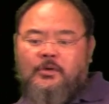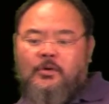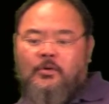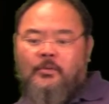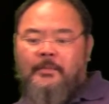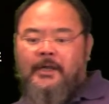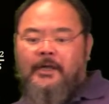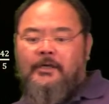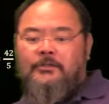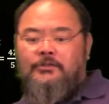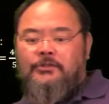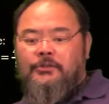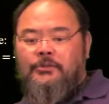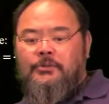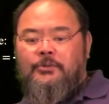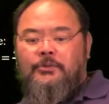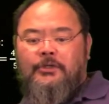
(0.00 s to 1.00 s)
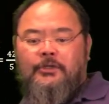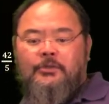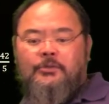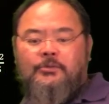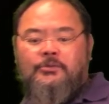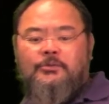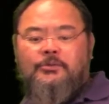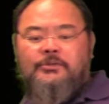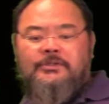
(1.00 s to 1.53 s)
omega 2
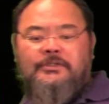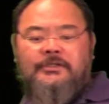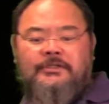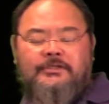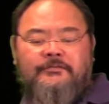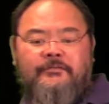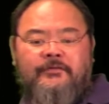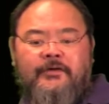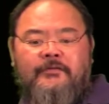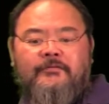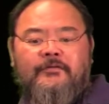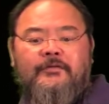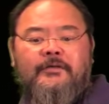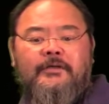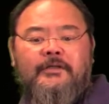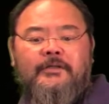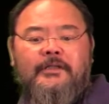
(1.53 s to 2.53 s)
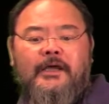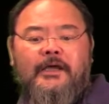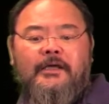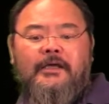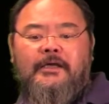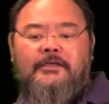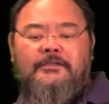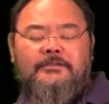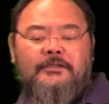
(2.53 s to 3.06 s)
equals to 6/5 in that
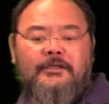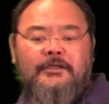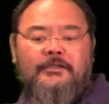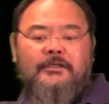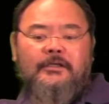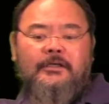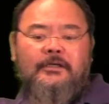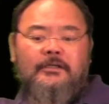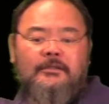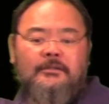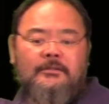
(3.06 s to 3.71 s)
case in the